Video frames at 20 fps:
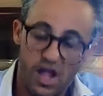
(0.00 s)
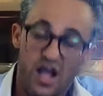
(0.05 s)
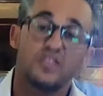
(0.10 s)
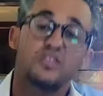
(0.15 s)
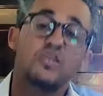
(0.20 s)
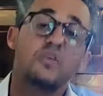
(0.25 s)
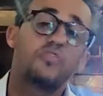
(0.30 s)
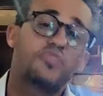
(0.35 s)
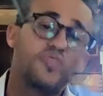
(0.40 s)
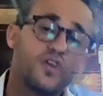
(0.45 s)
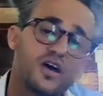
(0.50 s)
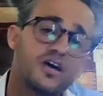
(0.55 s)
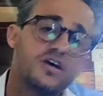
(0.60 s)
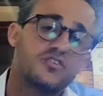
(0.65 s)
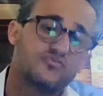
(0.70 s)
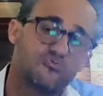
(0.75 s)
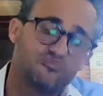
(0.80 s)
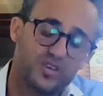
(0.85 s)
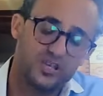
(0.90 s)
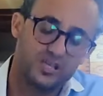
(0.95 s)
The
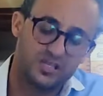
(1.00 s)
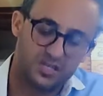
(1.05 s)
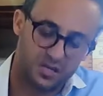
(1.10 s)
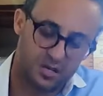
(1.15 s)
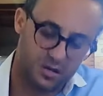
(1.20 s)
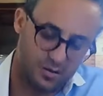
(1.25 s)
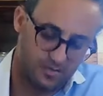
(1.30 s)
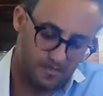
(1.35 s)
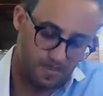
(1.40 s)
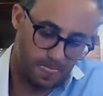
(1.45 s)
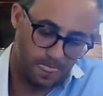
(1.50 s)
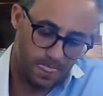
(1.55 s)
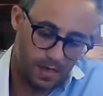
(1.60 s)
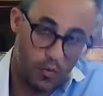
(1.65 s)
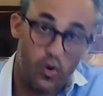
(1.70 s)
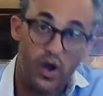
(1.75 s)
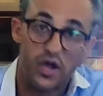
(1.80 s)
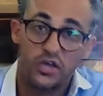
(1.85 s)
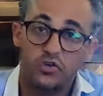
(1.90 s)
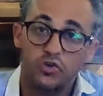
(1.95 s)
third reason
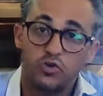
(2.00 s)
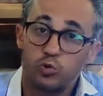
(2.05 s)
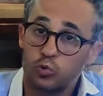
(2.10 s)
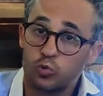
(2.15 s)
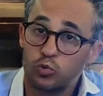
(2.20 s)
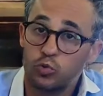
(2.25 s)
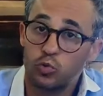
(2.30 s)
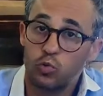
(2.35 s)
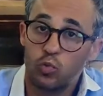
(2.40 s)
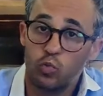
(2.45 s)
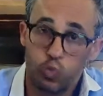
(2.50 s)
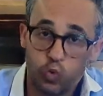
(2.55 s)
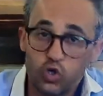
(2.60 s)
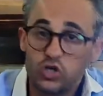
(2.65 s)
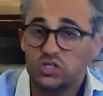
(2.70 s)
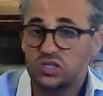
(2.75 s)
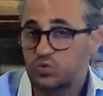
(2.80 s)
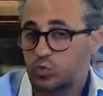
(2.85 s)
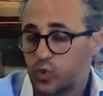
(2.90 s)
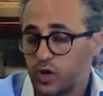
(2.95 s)
why you
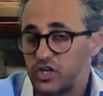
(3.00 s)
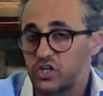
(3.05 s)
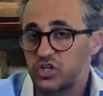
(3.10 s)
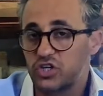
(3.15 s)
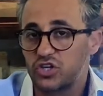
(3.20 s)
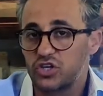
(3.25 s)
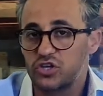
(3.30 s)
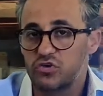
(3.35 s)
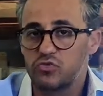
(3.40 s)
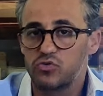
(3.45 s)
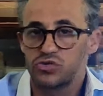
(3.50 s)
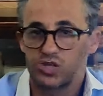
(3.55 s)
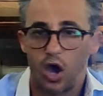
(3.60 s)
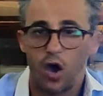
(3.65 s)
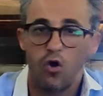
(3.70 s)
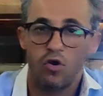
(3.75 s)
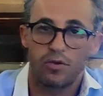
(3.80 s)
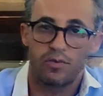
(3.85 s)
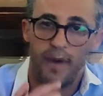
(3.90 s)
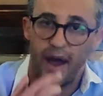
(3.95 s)
would wish to use
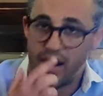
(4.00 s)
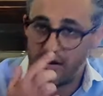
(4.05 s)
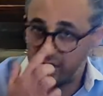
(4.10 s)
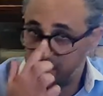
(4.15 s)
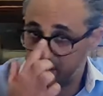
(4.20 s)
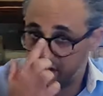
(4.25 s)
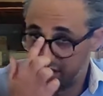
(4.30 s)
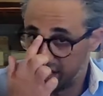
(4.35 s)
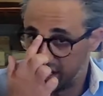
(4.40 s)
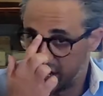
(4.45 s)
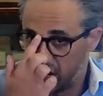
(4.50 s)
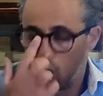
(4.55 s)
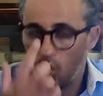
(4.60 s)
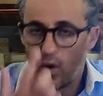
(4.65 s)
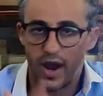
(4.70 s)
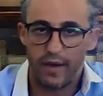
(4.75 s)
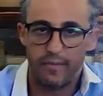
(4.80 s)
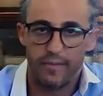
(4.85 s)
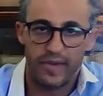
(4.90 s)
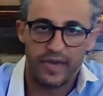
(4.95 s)
oak barrels in your
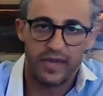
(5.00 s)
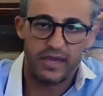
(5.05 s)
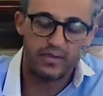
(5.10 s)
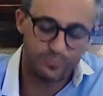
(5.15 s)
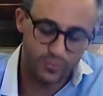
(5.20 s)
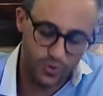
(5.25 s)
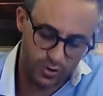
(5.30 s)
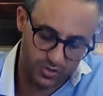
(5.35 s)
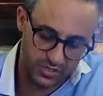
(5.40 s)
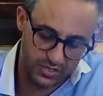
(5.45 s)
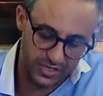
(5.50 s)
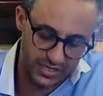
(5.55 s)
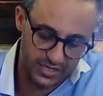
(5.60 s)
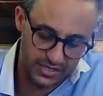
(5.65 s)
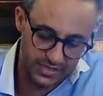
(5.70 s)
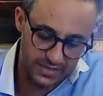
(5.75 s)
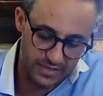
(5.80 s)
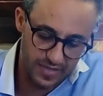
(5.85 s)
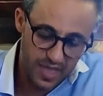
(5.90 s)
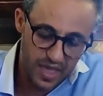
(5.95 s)
winemaking
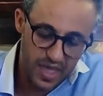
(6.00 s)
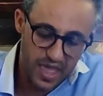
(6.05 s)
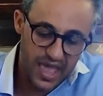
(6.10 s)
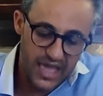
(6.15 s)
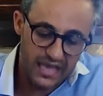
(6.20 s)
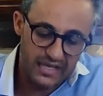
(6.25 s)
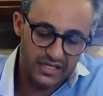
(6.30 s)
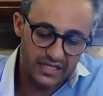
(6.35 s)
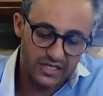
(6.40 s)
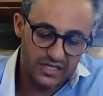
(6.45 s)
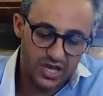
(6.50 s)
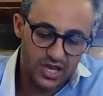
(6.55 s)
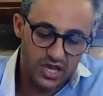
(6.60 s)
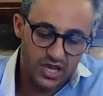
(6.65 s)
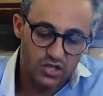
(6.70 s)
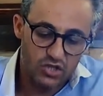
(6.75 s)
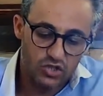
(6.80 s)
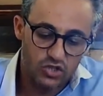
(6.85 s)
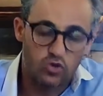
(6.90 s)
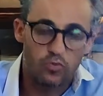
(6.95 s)
process is
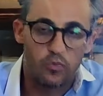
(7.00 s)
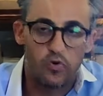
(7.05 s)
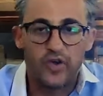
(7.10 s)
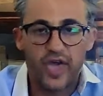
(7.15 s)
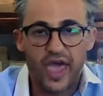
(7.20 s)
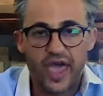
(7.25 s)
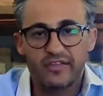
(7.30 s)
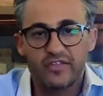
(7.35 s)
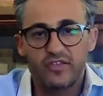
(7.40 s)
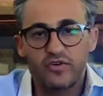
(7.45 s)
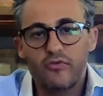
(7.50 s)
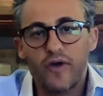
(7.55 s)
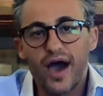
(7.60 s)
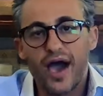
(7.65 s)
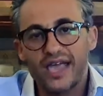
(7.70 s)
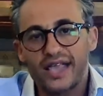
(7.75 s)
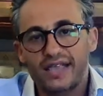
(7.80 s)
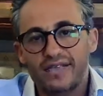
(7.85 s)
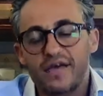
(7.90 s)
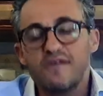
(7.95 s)
to create the
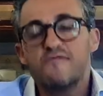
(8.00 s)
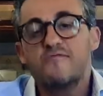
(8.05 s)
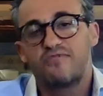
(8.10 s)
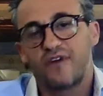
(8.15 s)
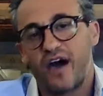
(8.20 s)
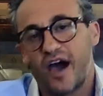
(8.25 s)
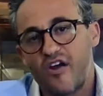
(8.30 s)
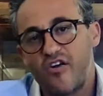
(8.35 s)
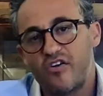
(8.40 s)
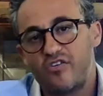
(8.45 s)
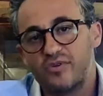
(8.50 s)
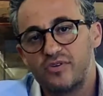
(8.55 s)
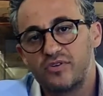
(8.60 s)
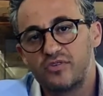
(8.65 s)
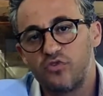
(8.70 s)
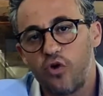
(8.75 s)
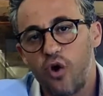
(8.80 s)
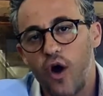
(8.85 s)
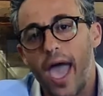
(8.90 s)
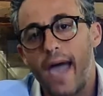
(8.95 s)
right environment
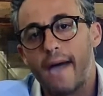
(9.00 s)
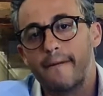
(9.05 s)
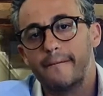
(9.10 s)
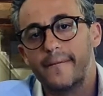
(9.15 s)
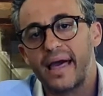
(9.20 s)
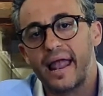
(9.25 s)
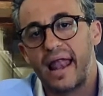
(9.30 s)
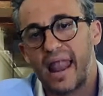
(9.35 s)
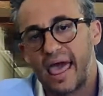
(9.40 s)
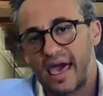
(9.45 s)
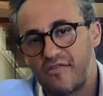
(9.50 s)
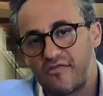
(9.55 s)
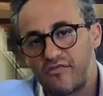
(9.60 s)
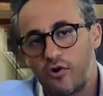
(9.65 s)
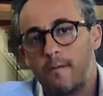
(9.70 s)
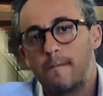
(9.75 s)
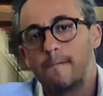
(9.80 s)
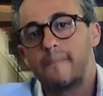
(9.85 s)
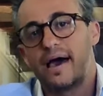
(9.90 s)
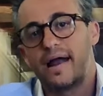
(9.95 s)
for MLF,
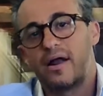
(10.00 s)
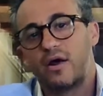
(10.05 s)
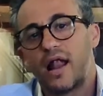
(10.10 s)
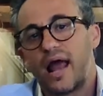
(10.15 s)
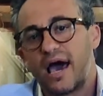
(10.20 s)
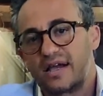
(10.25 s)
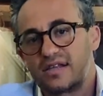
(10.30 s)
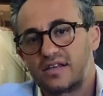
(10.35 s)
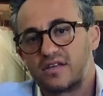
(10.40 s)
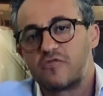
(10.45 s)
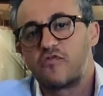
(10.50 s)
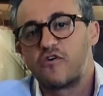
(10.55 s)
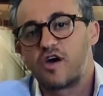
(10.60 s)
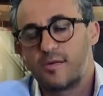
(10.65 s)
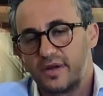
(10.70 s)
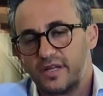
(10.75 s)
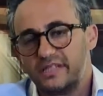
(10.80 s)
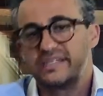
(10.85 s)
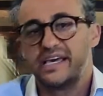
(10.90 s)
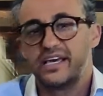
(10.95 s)
or malolactic
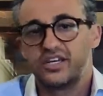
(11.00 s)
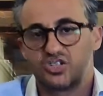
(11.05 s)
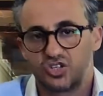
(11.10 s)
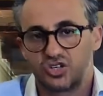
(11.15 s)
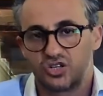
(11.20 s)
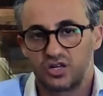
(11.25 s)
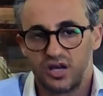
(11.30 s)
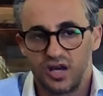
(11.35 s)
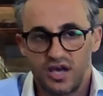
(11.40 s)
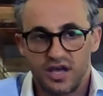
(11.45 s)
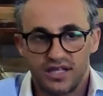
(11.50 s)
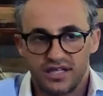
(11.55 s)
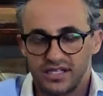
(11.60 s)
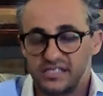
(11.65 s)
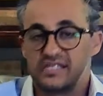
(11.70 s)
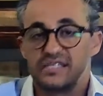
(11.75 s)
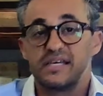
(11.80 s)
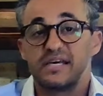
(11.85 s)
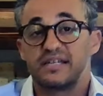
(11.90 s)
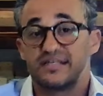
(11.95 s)
fermentation.
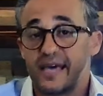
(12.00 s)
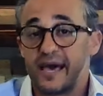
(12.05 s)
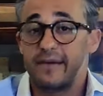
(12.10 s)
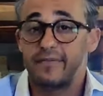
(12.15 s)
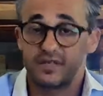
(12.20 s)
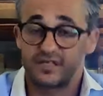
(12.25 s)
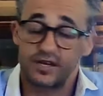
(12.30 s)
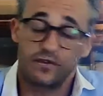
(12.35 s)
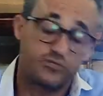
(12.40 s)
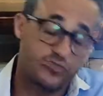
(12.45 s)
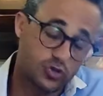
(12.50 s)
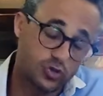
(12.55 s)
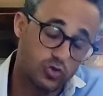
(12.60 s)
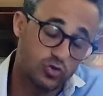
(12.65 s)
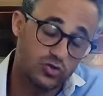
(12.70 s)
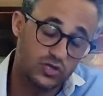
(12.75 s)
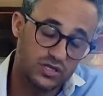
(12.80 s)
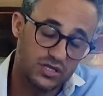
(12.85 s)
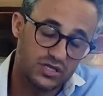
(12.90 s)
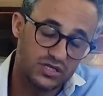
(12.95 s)
This is a term that I've
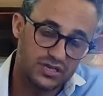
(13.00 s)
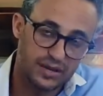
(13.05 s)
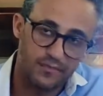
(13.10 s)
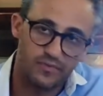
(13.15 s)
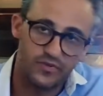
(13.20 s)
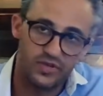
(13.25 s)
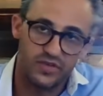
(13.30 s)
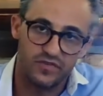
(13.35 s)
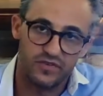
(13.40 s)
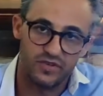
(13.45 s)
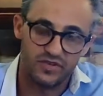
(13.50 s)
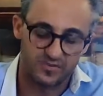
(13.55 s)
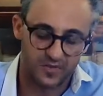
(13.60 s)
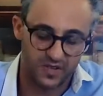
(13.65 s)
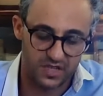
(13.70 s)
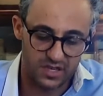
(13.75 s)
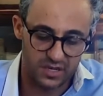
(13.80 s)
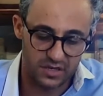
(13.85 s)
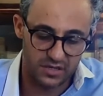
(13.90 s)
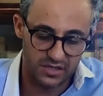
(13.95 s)
used in some previous
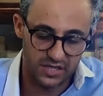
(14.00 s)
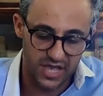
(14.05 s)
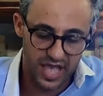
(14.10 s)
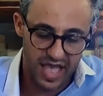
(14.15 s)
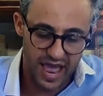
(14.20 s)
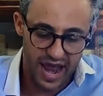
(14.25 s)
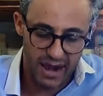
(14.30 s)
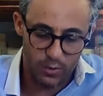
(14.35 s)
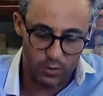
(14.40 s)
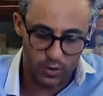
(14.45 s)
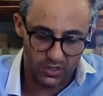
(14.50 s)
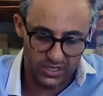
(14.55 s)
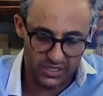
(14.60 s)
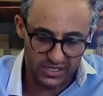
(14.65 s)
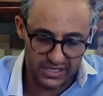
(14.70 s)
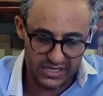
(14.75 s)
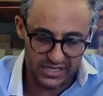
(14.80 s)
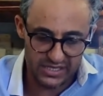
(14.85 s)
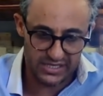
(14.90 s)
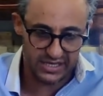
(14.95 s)
videos, and what
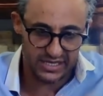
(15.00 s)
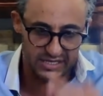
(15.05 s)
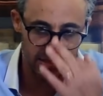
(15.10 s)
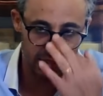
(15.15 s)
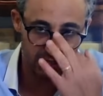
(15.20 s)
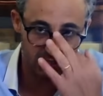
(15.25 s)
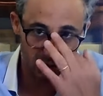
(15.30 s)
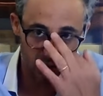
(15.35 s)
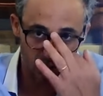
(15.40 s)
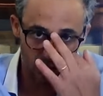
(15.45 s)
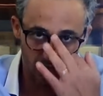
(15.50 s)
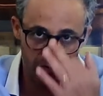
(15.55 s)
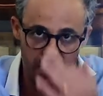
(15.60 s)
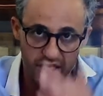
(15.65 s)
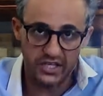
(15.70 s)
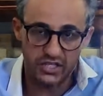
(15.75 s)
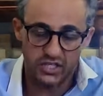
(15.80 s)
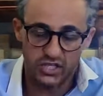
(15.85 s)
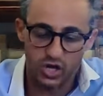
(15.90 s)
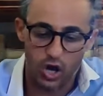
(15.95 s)
it is the
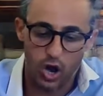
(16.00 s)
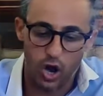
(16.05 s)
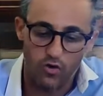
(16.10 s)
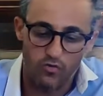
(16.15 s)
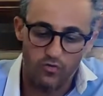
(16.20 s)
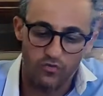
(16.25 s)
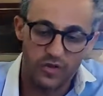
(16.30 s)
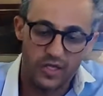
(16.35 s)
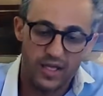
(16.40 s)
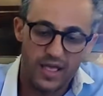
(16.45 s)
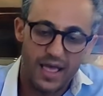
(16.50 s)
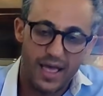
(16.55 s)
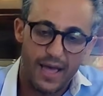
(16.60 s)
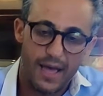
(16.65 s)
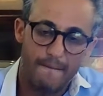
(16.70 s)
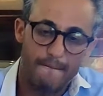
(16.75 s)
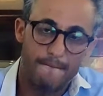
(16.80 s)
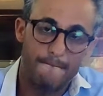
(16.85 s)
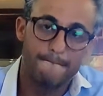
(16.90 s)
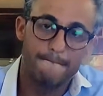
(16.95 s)
conversion of
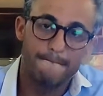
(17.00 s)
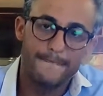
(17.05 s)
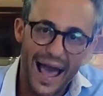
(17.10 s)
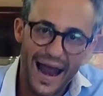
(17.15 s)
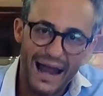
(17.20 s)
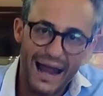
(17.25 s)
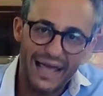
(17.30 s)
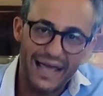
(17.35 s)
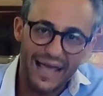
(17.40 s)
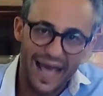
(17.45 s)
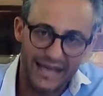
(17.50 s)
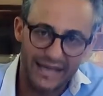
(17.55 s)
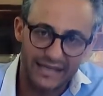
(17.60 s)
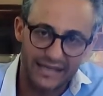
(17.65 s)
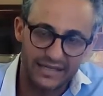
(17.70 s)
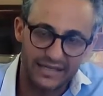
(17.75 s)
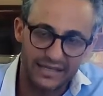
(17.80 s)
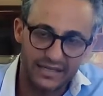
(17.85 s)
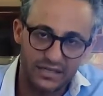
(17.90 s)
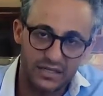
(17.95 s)
malic
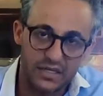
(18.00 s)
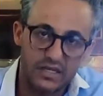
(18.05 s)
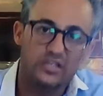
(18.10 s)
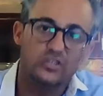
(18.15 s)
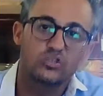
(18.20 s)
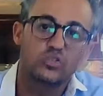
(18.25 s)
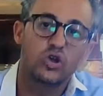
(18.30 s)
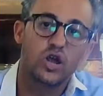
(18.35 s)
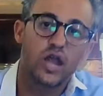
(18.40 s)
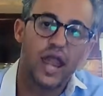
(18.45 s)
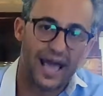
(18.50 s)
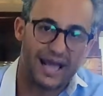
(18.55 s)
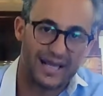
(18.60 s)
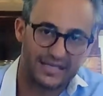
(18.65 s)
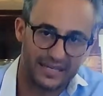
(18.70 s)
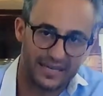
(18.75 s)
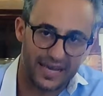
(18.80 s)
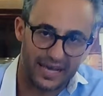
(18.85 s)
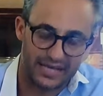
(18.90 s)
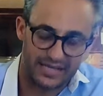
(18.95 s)
acid into
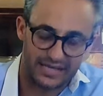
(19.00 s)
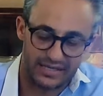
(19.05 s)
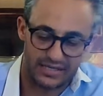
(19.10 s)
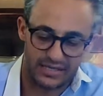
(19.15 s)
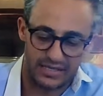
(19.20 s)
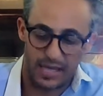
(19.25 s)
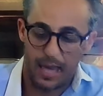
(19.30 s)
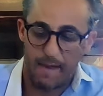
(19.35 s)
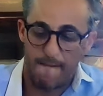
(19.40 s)
lactic acid.